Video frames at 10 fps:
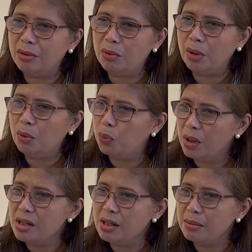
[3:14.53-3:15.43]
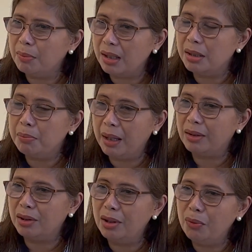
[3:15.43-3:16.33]
It was much
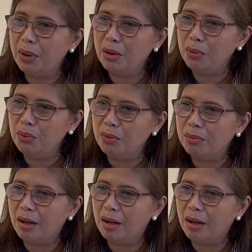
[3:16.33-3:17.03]
better when